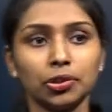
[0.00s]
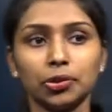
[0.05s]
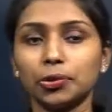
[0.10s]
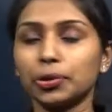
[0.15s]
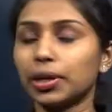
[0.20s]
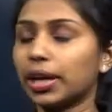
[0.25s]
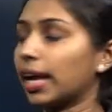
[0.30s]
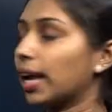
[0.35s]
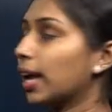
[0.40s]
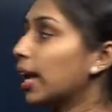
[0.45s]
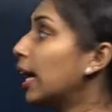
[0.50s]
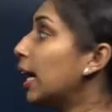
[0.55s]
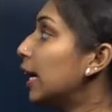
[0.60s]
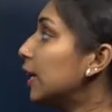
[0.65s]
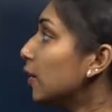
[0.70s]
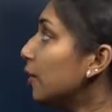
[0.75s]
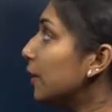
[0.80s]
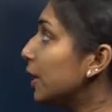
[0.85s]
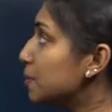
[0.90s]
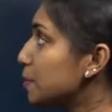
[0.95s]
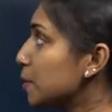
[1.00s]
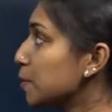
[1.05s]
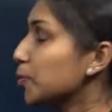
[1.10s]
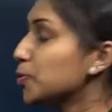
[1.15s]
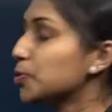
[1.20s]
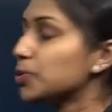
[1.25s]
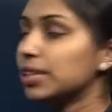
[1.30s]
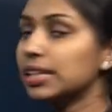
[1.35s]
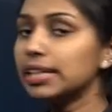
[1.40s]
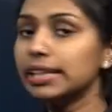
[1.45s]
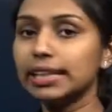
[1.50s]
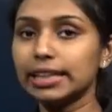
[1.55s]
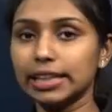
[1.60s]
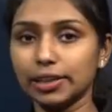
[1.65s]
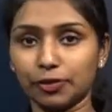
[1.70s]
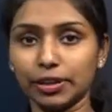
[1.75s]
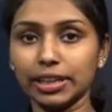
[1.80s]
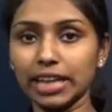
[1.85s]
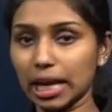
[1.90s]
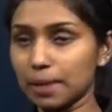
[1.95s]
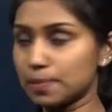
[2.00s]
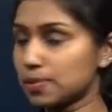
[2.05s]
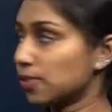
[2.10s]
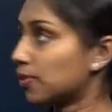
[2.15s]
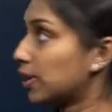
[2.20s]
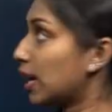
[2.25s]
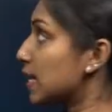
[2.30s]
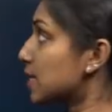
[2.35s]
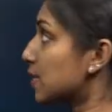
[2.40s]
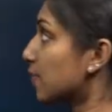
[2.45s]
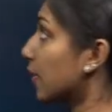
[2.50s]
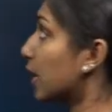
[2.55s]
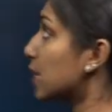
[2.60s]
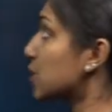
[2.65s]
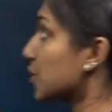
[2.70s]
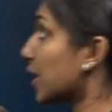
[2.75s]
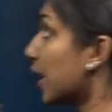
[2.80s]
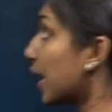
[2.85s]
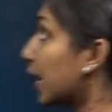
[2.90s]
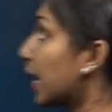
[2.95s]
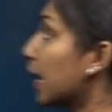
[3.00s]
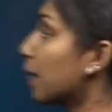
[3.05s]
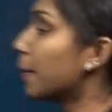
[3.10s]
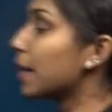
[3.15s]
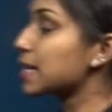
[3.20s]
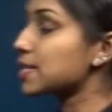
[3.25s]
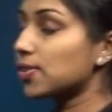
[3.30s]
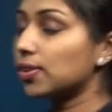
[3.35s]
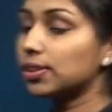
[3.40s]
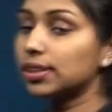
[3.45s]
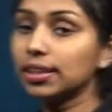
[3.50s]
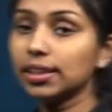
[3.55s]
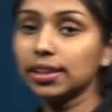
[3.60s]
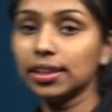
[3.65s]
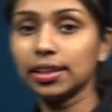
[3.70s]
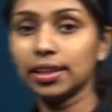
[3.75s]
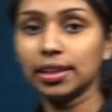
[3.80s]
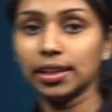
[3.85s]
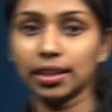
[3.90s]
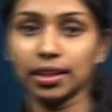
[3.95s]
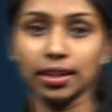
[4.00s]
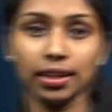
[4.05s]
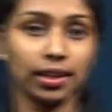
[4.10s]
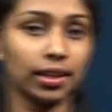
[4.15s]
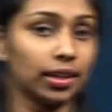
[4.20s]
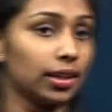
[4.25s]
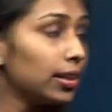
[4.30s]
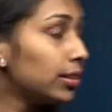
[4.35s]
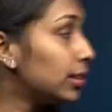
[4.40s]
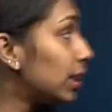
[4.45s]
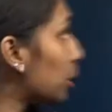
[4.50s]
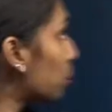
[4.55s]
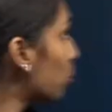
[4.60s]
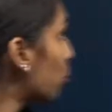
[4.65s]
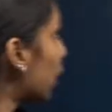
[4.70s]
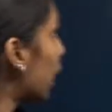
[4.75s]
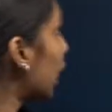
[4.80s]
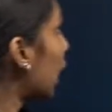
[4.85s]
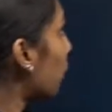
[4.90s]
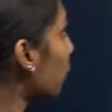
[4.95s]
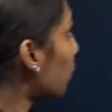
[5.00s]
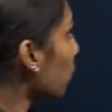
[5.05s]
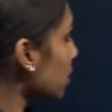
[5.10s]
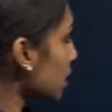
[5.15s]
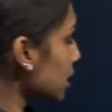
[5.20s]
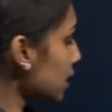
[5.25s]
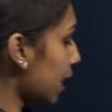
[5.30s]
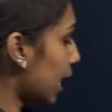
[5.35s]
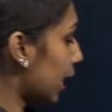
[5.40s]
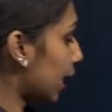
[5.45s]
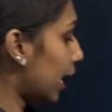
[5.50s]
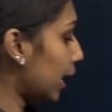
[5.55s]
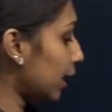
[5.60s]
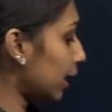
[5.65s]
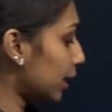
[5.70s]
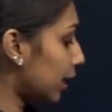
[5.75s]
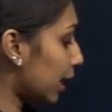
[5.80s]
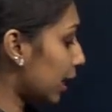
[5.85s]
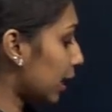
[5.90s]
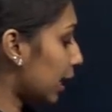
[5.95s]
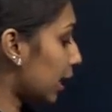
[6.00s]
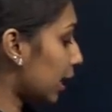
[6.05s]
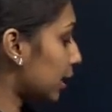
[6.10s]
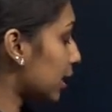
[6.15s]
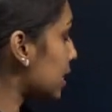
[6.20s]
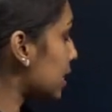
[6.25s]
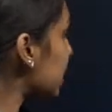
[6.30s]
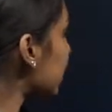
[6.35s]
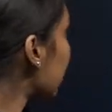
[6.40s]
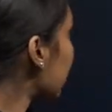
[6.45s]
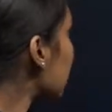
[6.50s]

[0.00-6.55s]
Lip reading: Okay, now let me move to the different types of classification, again based on the thermodynamic process. Again, this is